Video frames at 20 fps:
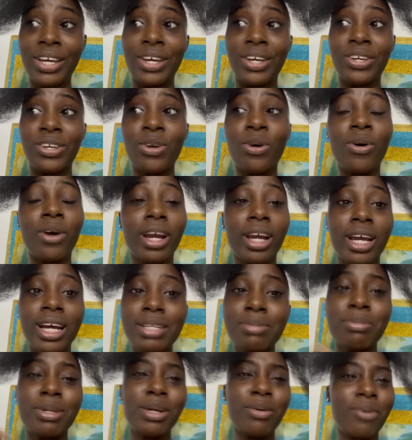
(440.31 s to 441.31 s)
yogurt
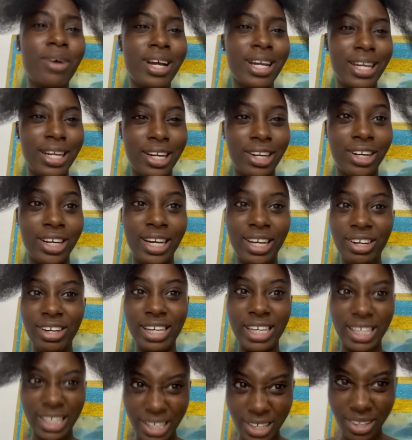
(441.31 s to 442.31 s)
because me didn't want dairy. I
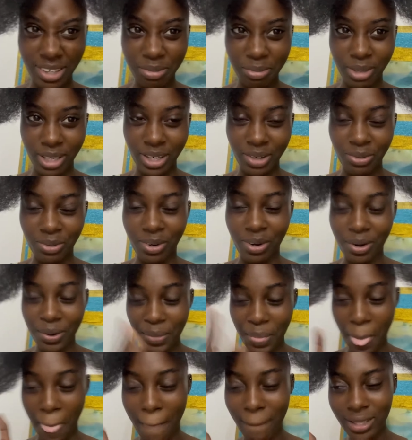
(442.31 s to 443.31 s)
really dairy me didn't want.